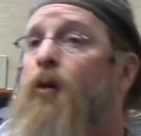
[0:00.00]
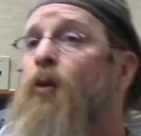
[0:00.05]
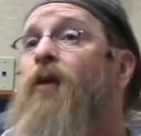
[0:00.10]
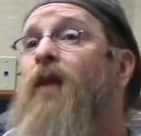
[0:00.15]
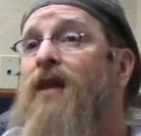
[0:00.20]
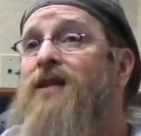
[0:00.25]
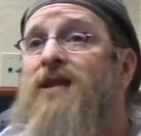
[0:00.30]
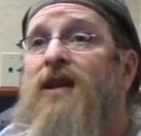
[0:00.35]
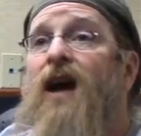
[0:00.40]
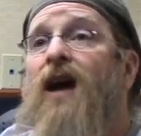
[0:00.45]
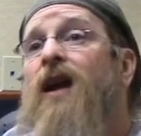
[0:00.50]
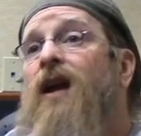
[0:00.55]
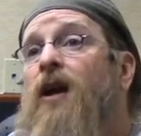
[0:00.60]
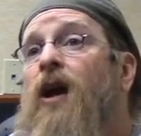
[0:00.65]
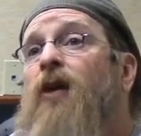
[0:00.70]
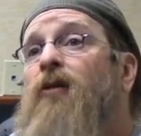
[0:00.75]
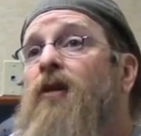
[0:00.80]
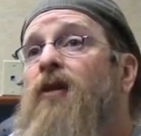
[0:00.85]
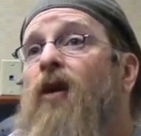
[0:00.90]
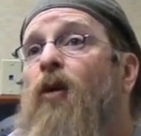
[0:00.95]
Well, that's the kind of
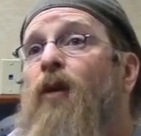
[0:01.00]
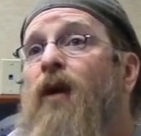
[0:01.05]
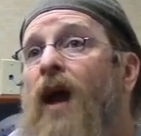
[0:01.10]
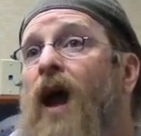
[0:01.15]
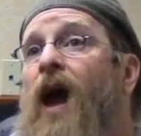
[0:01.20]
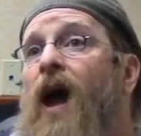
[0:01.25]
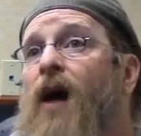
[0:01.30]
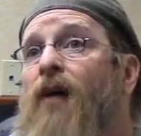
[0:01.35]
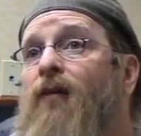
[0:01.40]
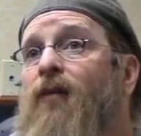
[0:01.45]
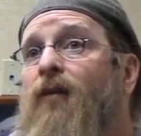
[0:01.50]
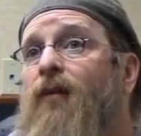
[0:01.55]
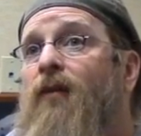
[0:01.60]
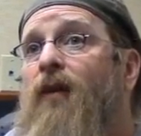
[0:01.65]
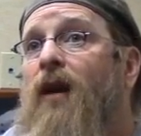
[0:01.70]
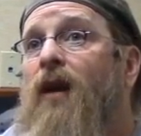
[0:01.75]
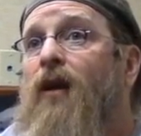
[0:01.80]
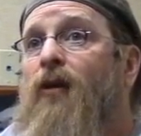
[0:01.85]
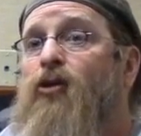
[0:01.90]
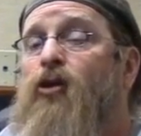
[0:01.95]
country that we have,
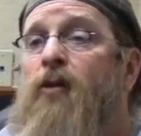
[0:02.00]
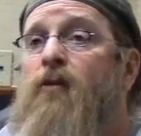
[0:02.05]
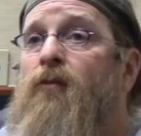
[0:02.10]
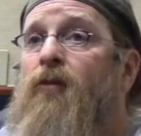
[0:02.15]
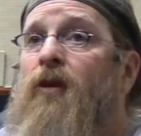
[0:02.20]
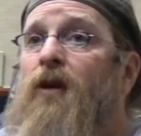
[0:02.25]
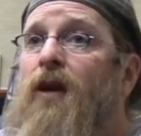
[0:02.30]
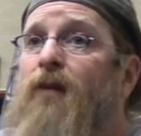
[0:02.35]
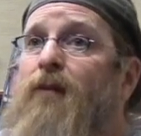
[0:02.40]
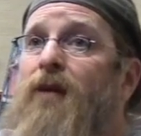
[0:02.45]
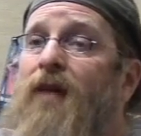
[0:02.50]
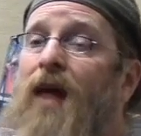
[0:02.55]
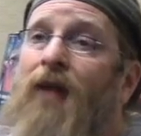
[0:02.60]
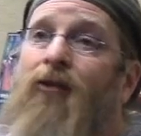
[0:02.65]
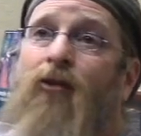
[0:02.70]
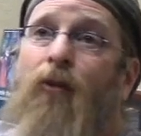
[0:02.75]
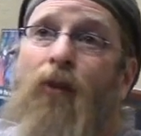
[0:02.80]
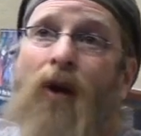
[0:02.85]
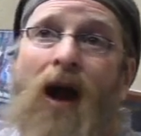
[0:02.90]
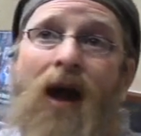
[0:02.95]
and it shouldn't really be
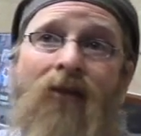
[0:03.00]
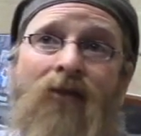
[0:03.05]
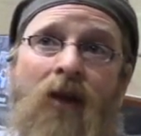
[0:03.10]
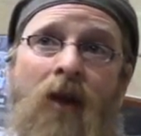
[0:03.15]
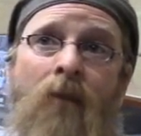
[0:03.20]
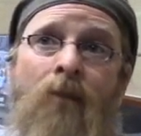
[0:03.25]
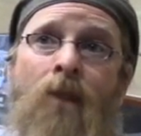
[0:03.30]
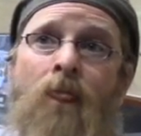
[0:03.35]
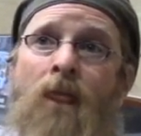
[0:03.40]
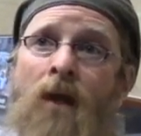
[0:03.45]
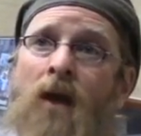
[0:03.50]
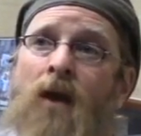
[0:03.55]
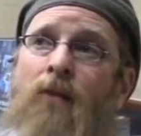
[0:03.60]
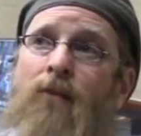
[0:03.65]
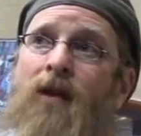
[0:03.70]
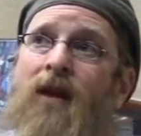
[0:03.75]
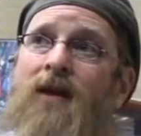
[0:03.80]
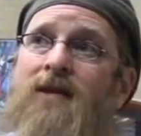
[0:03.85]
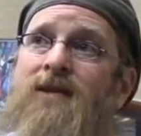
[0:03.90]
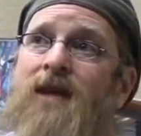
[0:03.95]
that surprising,
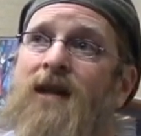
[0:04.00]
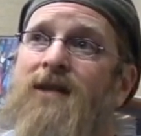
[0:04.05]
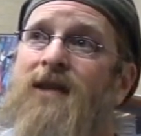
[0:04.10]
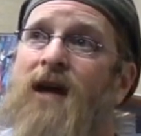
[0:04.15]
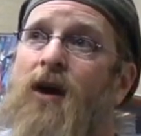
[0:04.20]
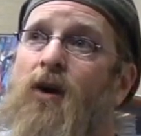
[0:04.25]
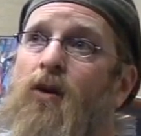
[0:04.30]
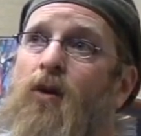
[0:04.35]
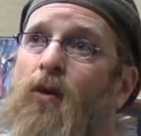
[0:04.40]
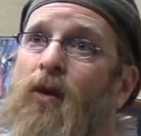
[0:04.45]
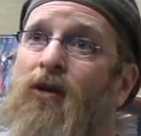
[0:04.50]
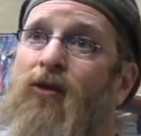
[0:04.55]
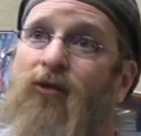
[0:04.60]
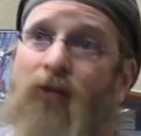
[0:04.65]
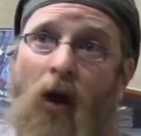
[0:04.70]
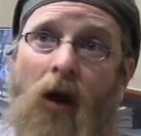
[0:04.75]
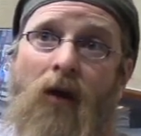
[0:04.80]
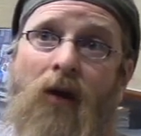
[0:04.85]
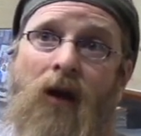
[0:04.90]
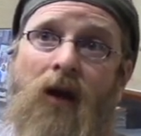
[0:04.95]
because that's how we
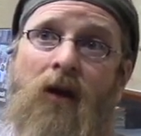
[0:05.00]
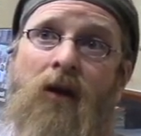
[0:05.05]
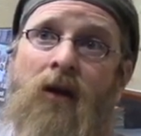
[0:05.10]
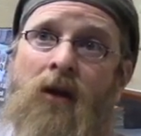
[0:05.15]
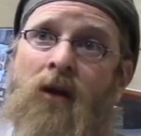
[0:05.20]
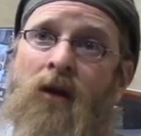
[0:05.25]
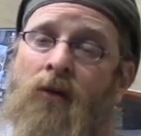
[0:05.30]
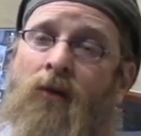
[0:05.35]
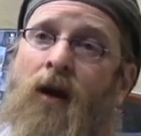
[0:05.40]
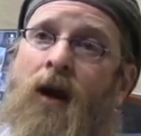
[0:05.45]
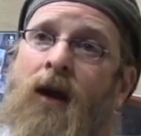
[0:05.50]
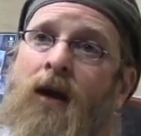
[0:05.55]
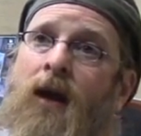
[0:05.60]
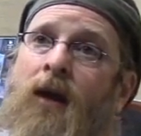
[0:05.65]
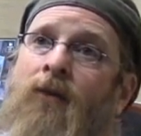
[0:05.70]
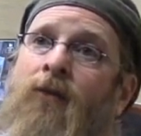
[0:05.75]
started, right?